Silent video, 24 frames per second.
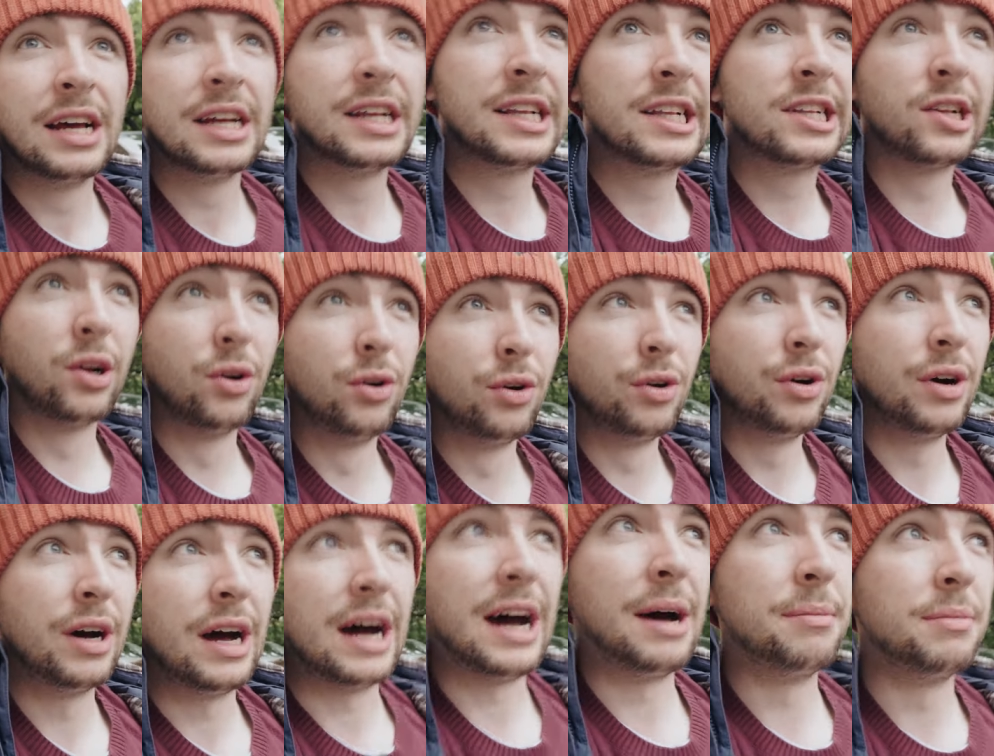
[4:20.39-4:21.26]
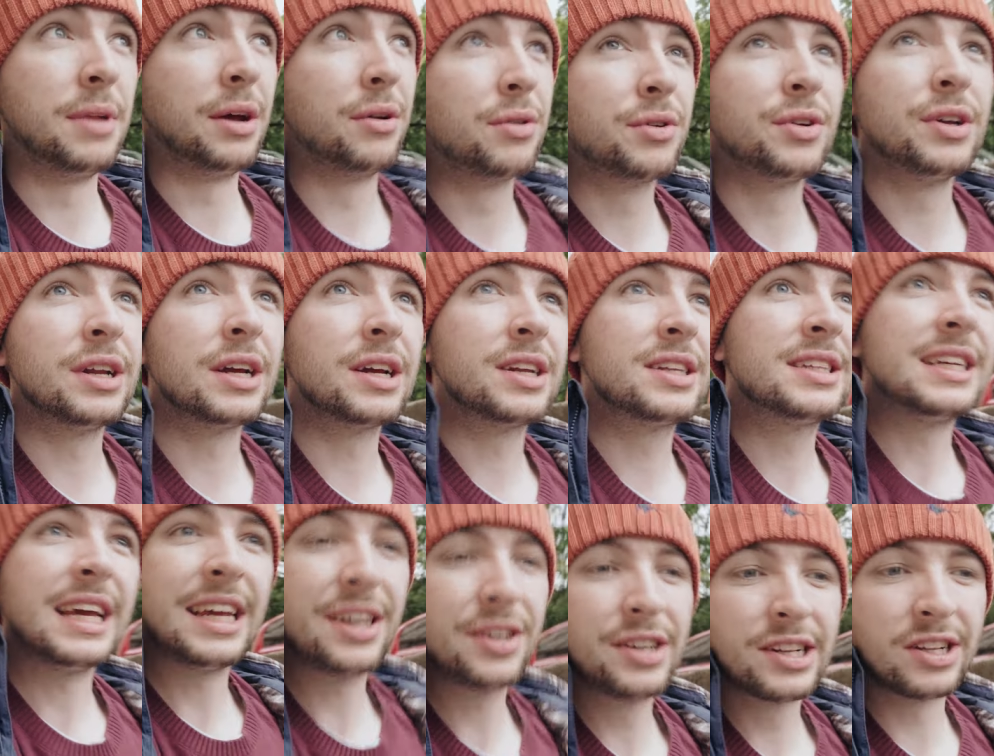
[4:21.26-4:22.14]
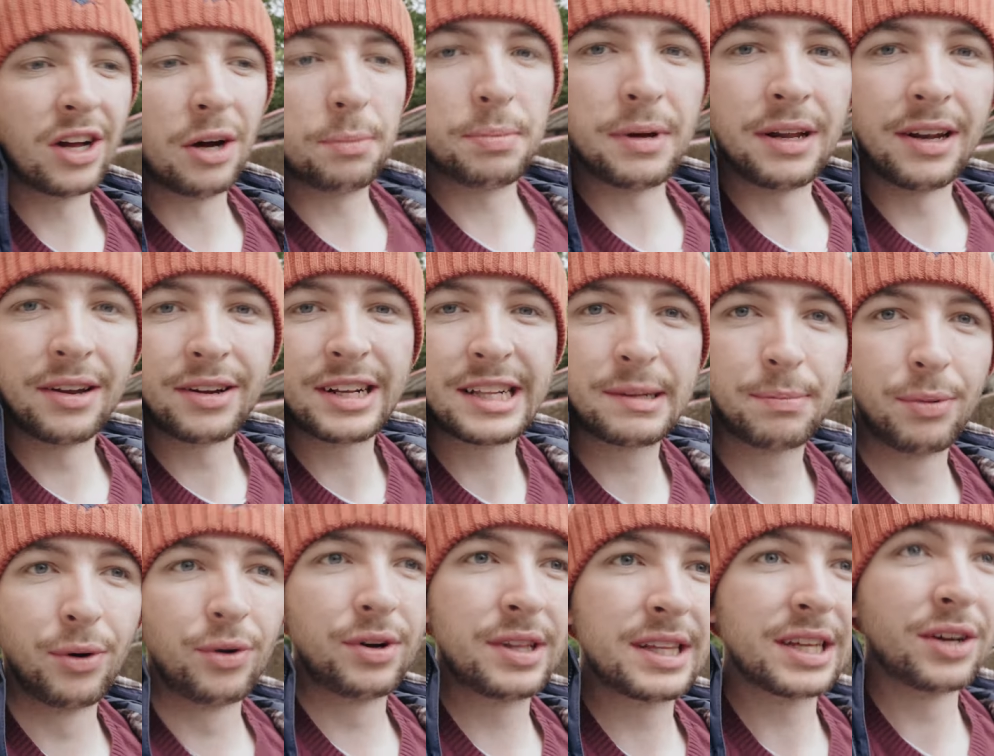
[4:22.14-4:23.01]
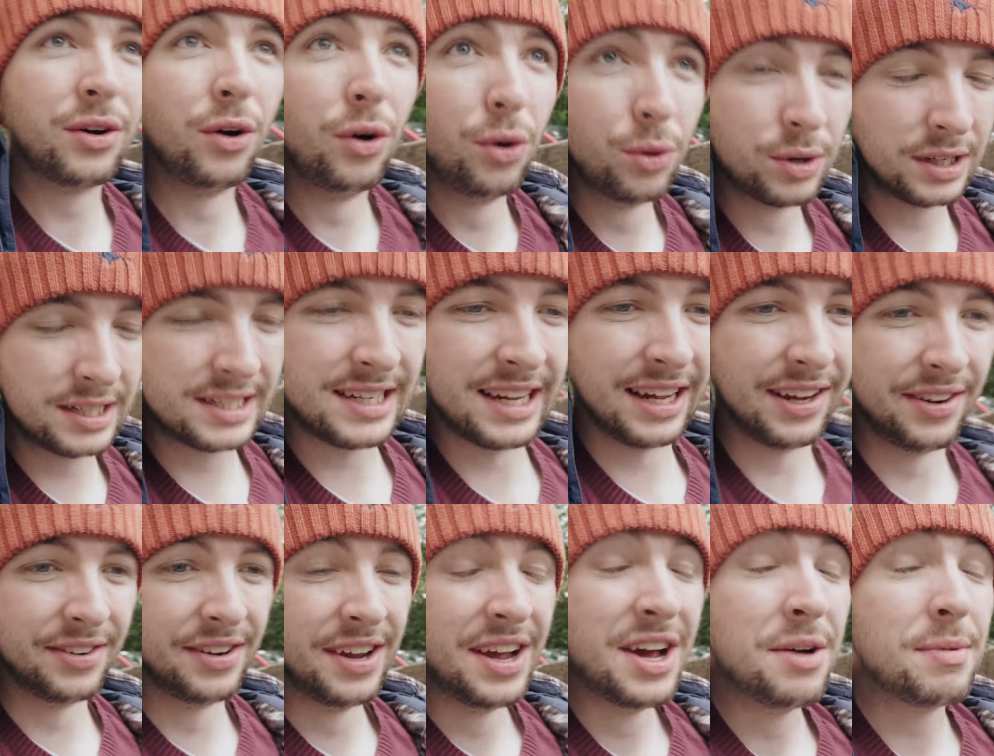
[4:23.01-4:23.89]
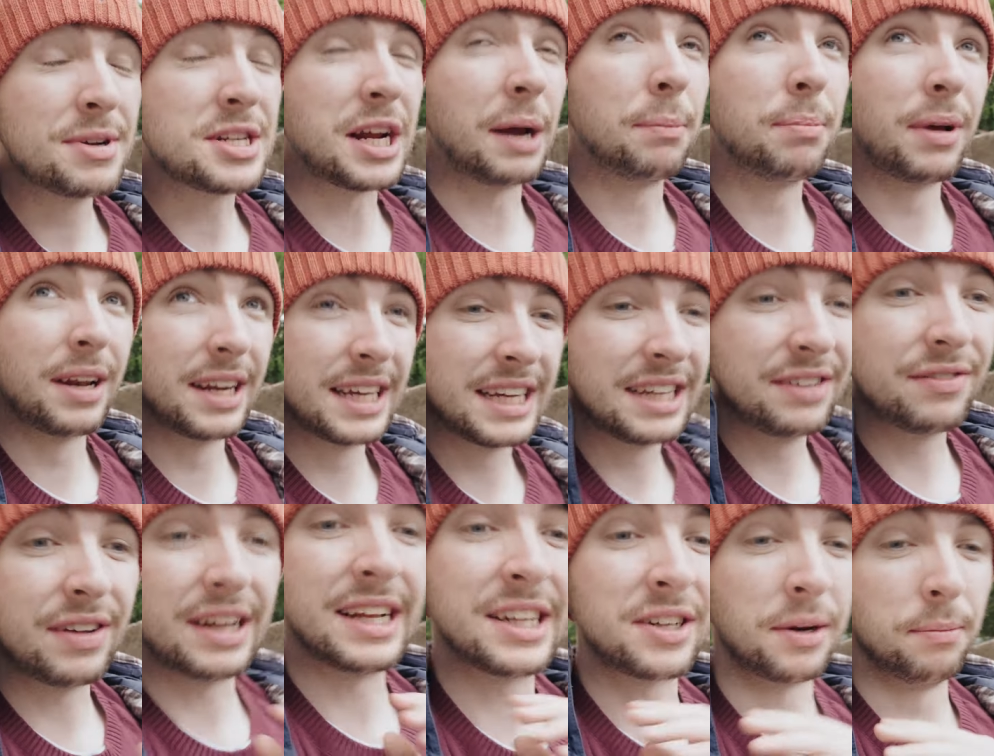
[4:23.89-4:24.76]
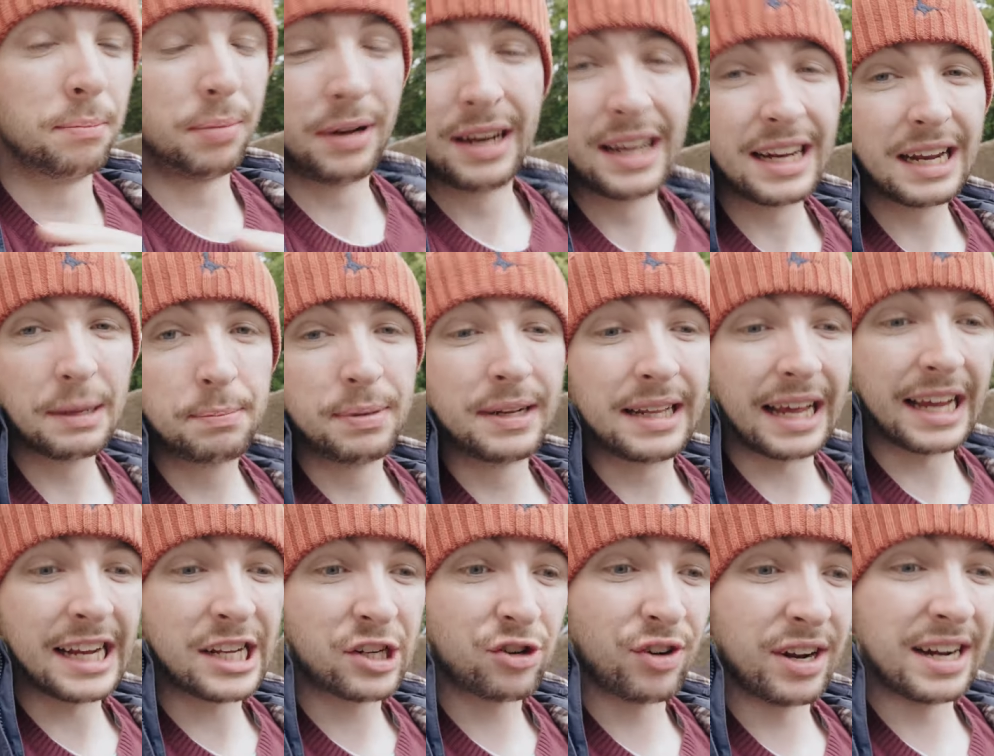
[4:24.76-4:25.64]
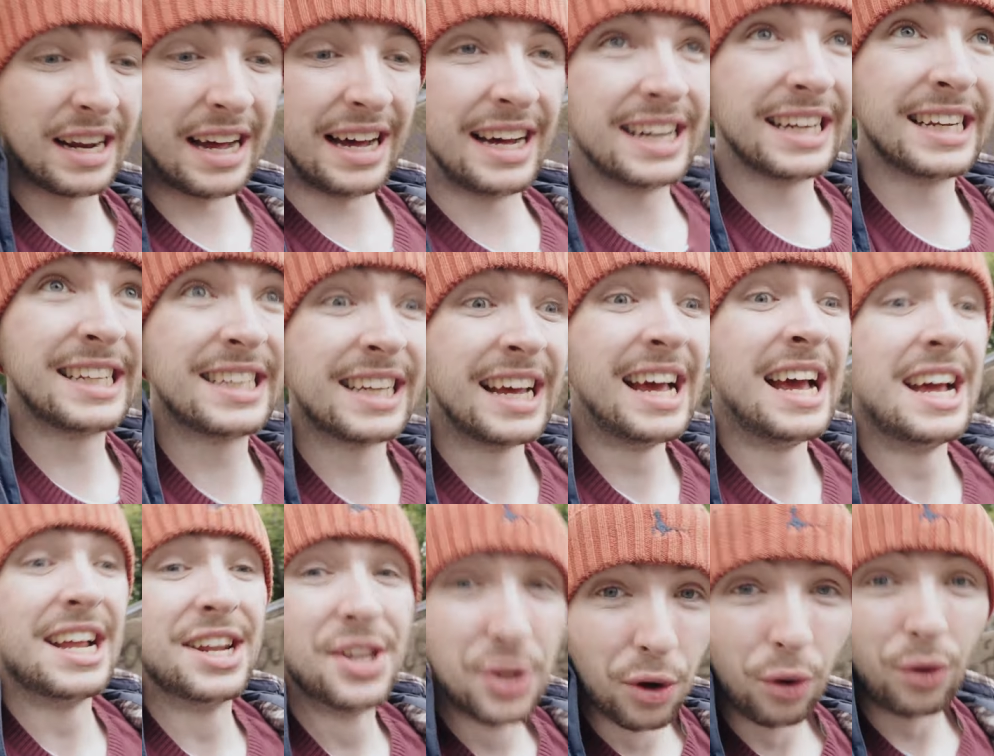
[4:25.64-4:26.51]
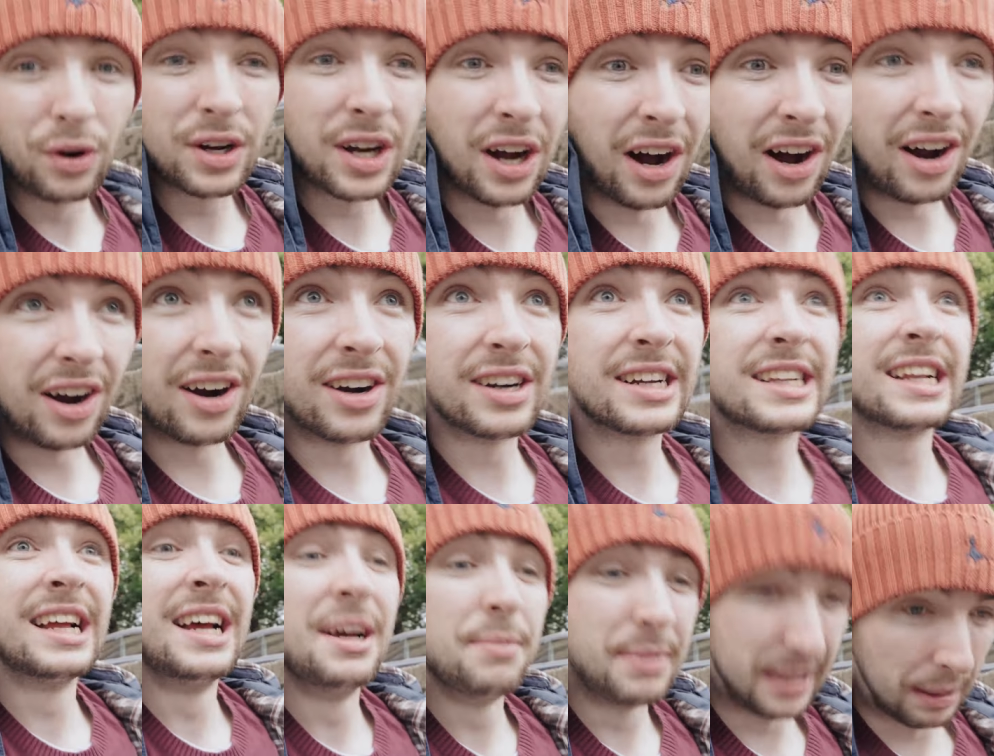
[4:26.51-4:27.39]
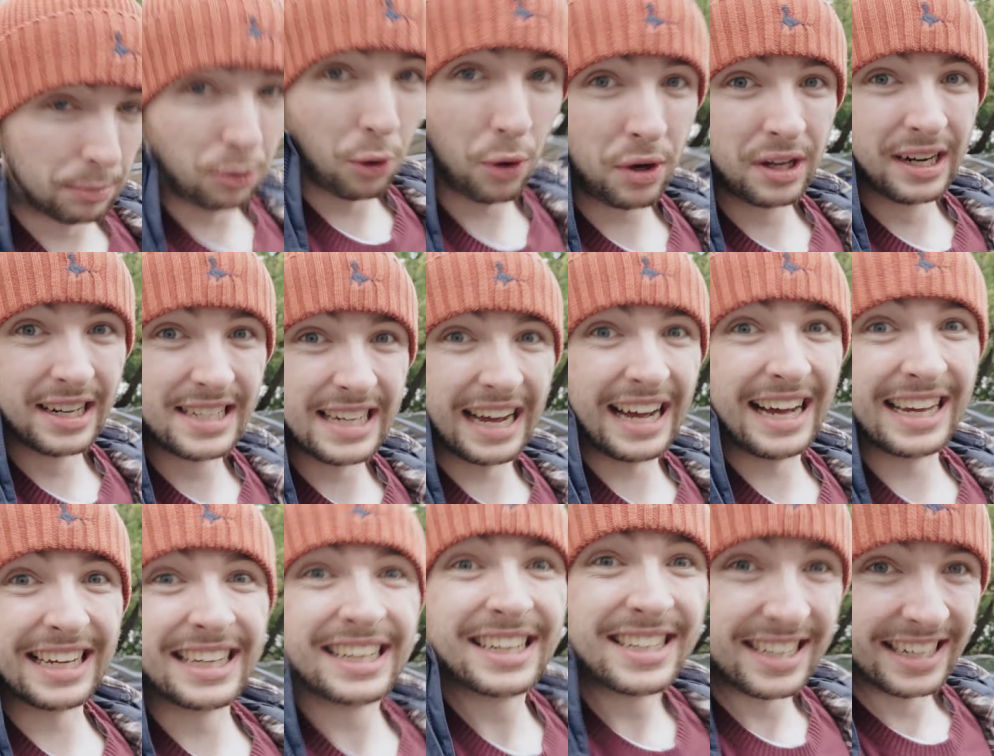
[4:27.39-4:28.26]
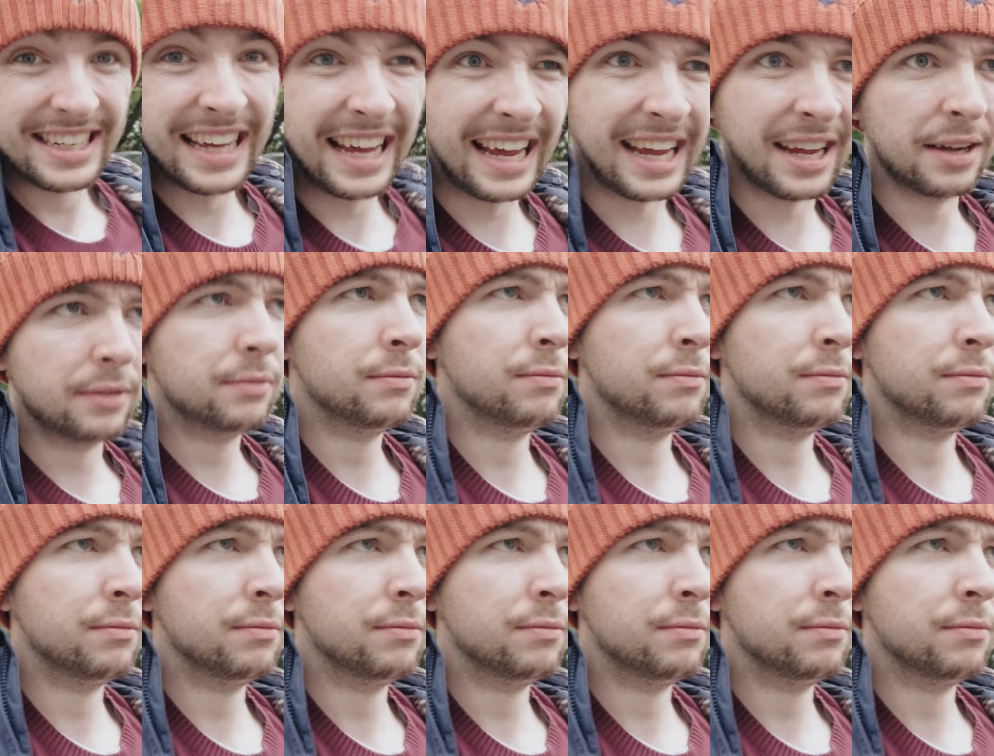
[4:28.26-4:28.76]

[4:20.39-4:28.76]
So I'm now going to take you up and explore the old town, which I believe is completely pedestrianised, no cars, because I'm not going to die today,